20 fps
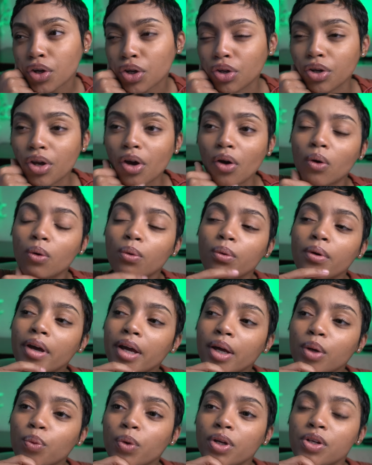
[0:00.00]
you know,
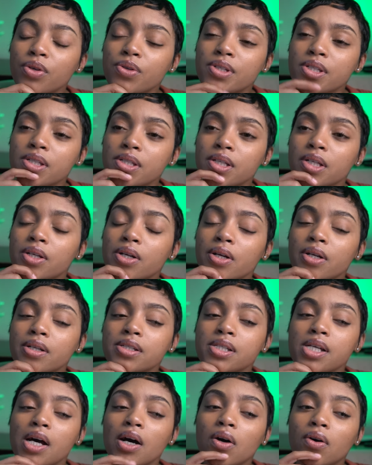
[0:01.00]
and when you see
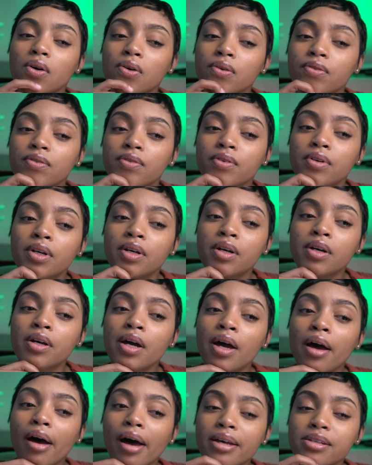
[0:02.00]
yourself
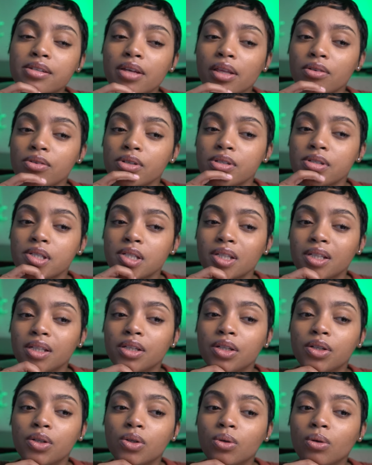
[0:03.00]
as others see
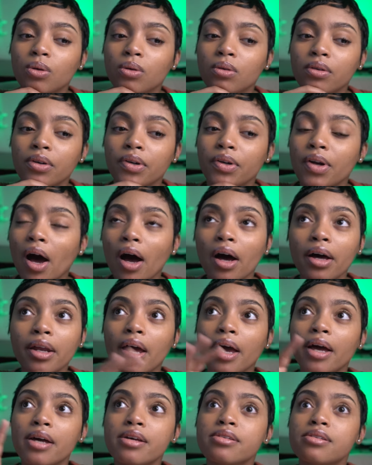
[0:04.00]
you, not
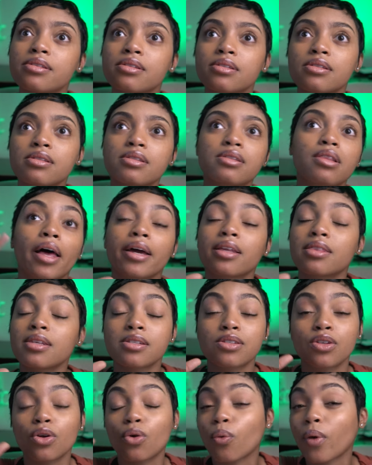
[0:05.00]
as like
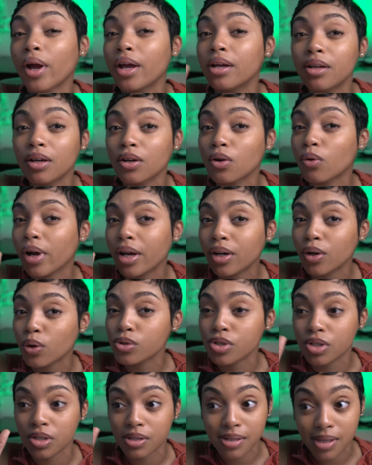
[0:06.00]
this great and
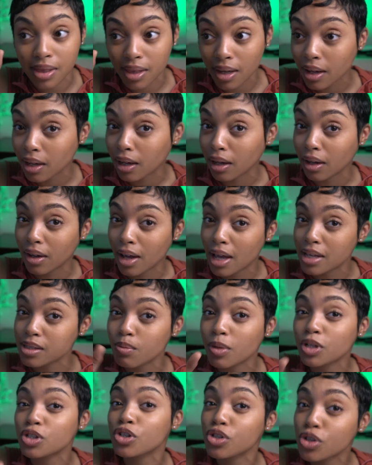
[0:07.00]
grandiose thing, as
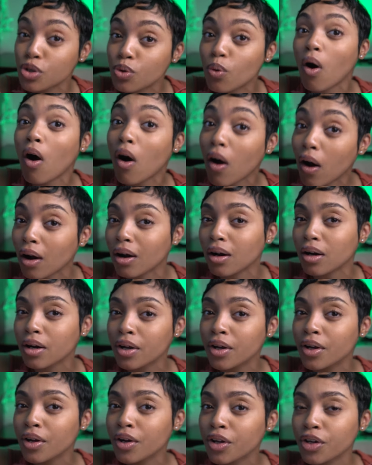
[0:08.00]
much as you are,
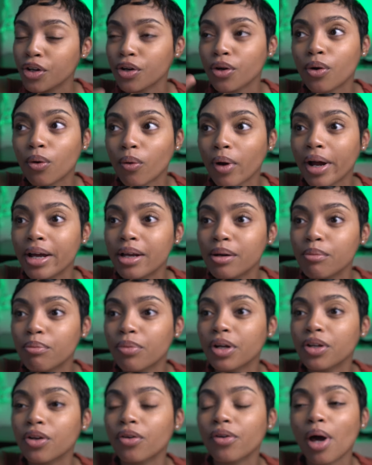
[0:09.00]
you're great,
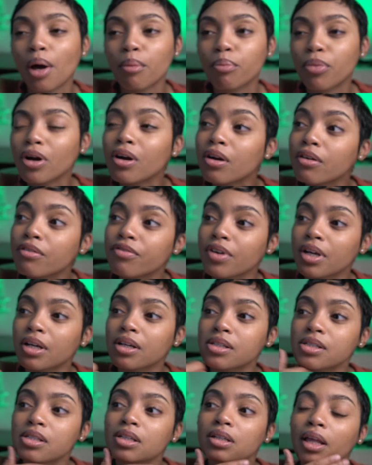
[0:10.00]
but you're not
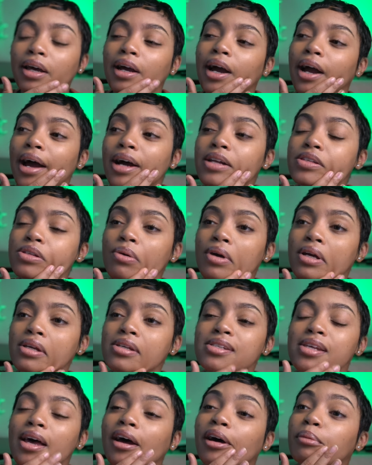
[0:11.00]
perfect, like I had to
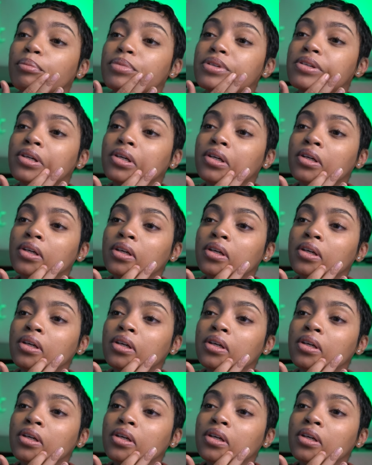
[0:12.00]
accept.